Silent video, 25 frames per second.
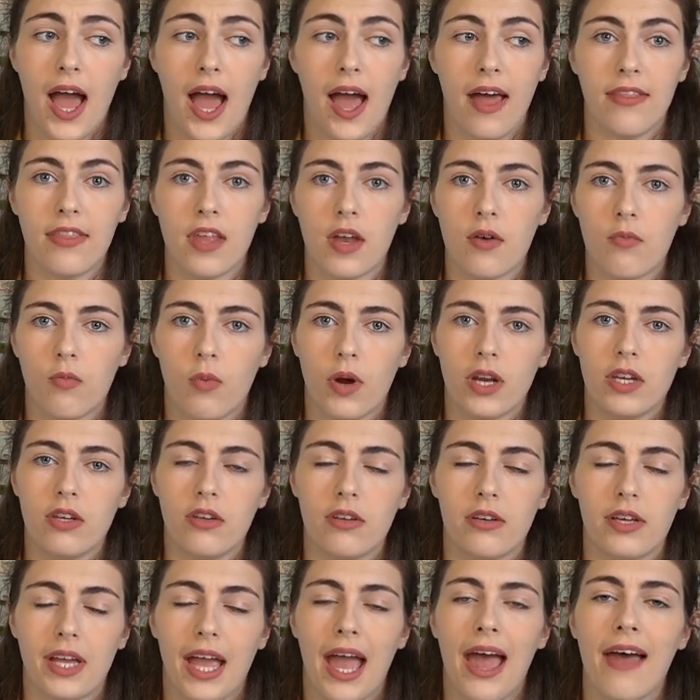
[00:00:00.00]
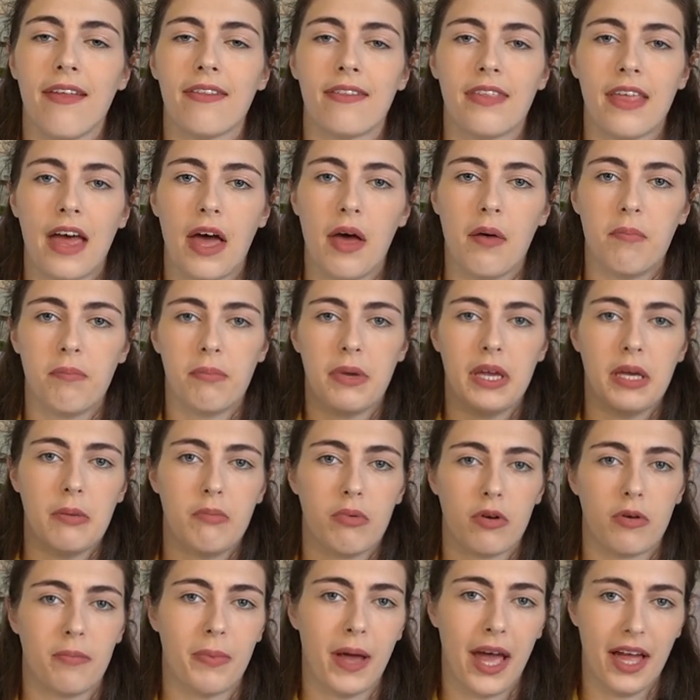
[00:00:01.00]
And then when you get there, be
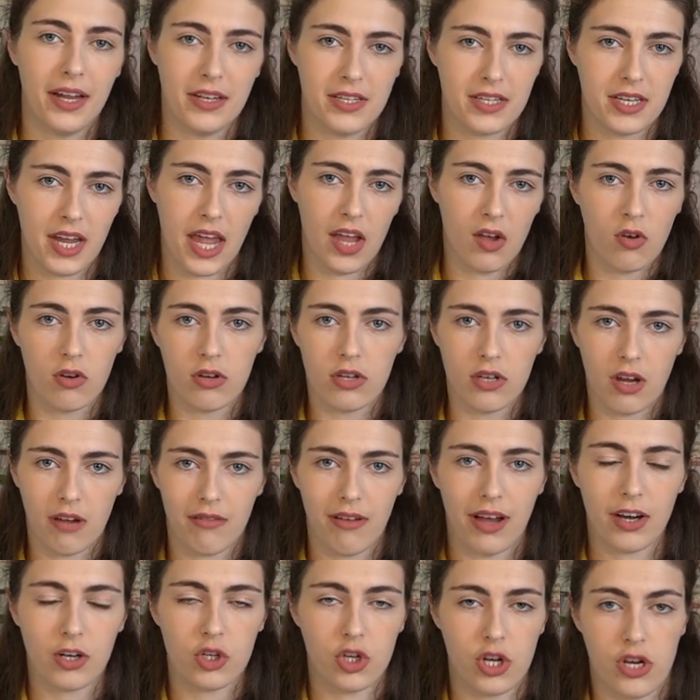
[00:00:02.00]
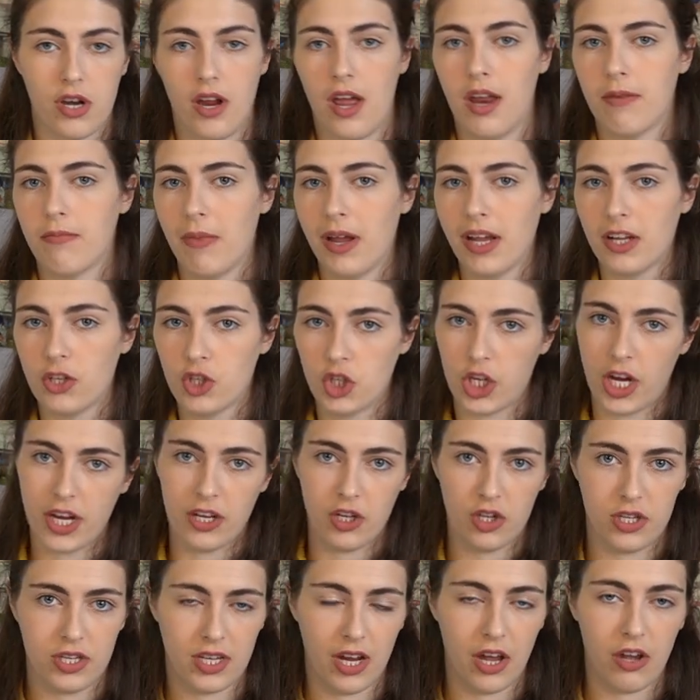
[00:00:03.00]
prepared to take on direction and make
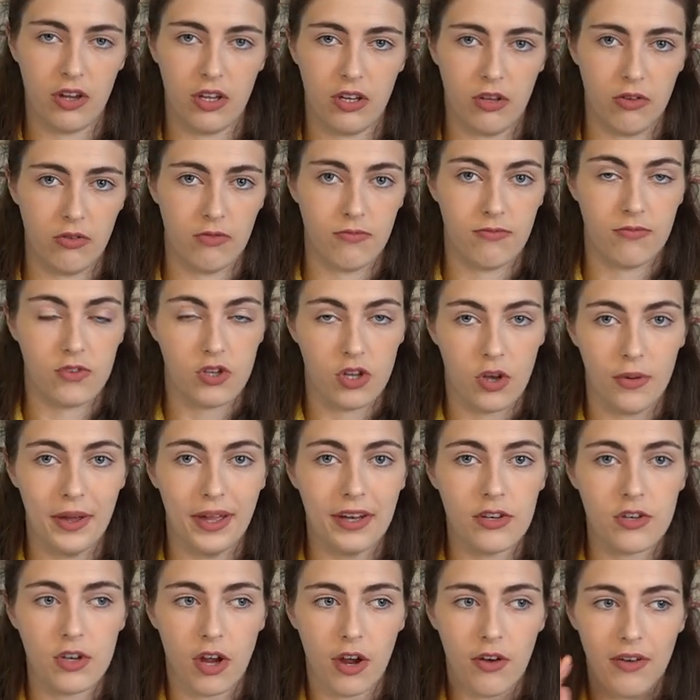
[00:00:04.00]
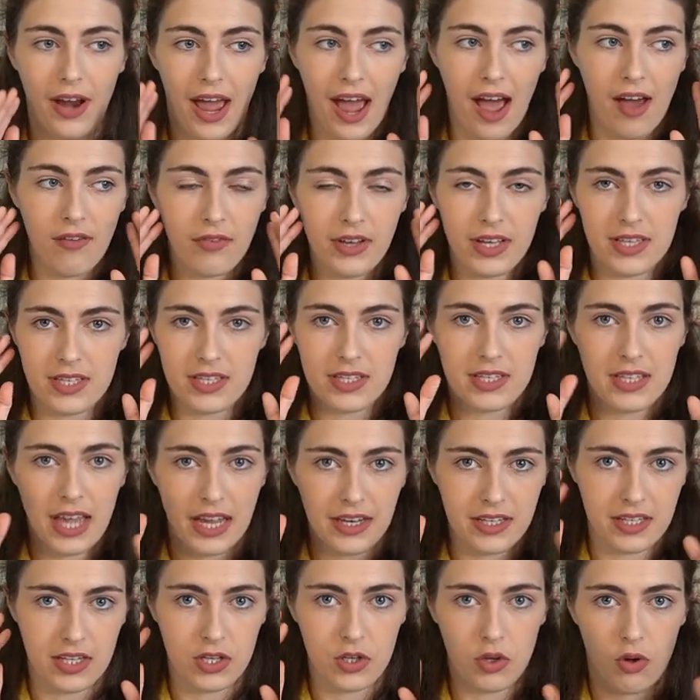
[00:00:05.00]
changes to how you do it. Don't have it
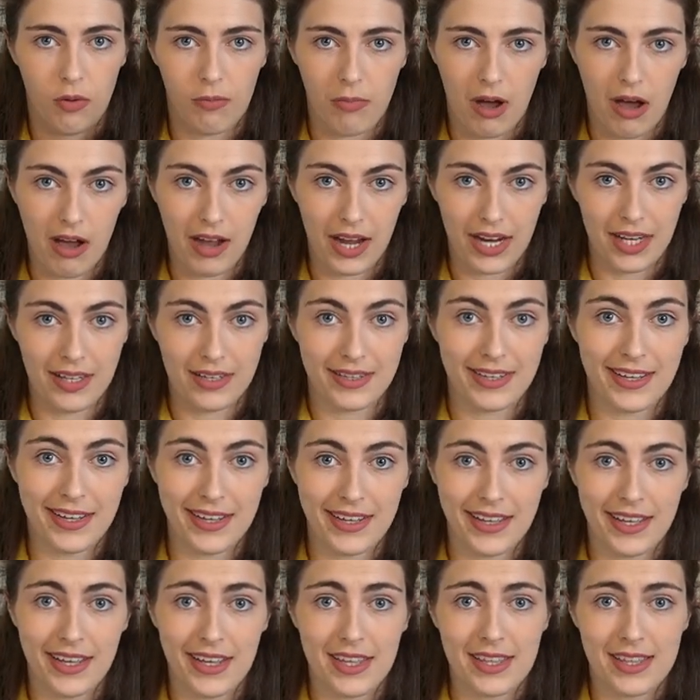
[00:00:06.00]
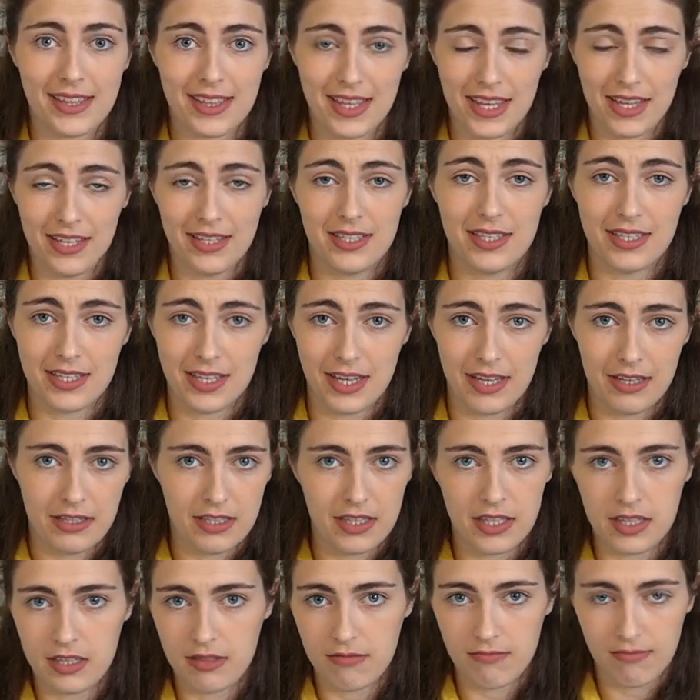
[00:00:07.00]
set in your mind, this
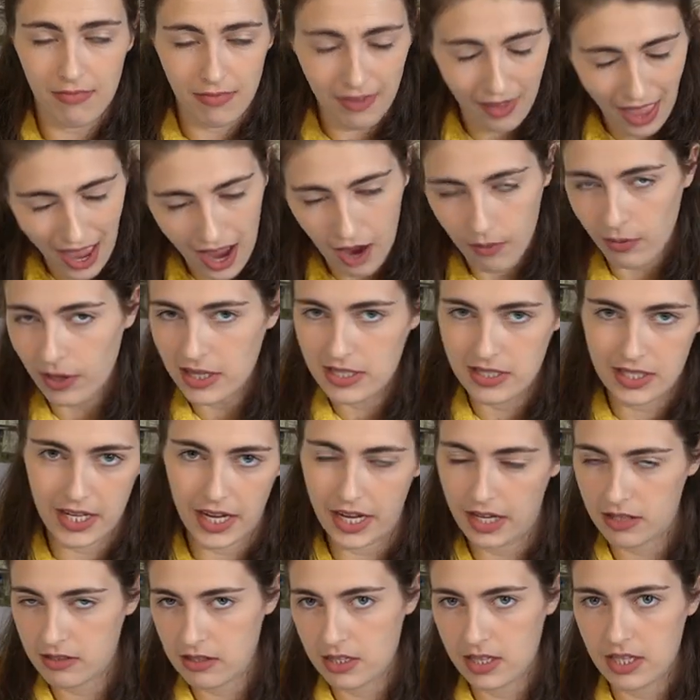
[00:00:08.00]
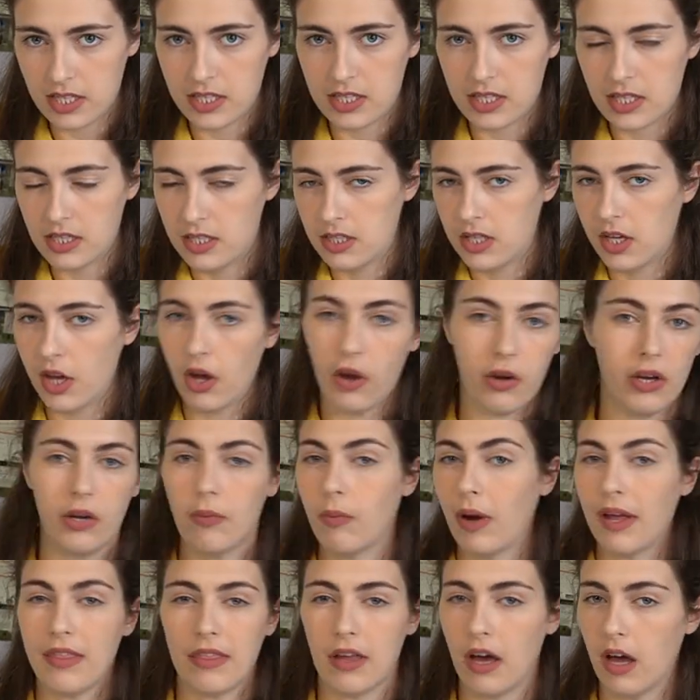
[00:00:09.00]
is how I see it, this is the only
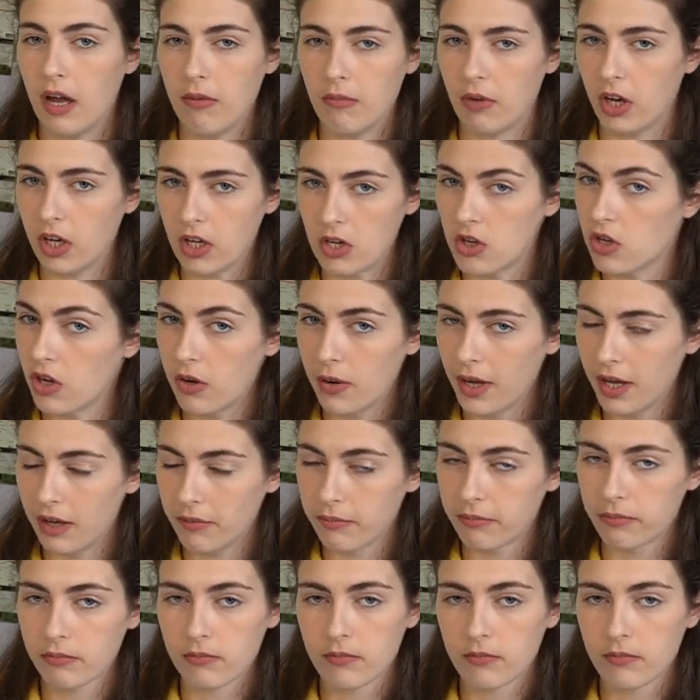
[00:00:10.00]
way that I'm gonna do it.